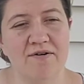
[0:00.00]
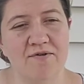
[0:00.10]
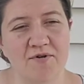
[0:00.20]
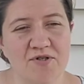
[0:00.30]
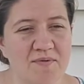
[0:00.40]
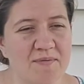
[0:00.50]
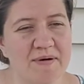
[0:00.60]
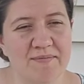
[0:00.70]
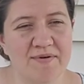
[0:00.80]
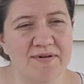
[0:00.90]
And do
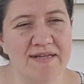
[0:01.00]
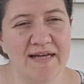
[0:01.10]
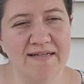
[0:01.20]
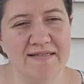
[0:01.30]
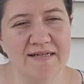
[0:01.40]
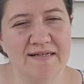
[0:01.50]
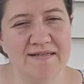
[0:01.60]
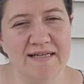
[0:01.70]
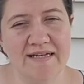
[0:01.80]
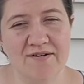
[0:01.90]
remember that uh,
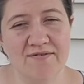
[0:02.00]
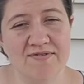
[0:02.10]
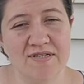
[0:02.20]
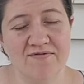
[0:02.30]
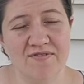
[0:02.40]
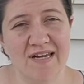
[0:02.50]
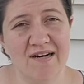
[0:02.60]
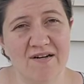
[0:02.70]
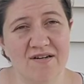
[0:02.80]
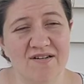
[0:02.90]
that year of
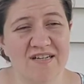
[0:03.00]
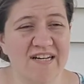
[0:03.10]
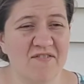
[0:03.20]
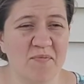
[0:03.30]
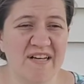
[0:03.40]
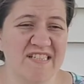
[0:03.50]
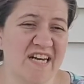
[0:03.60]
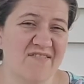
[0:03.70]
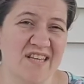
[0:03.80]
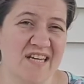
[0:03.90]
self-care kind of applies to
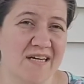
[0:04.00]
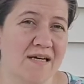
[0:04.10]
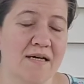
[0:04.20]
everything.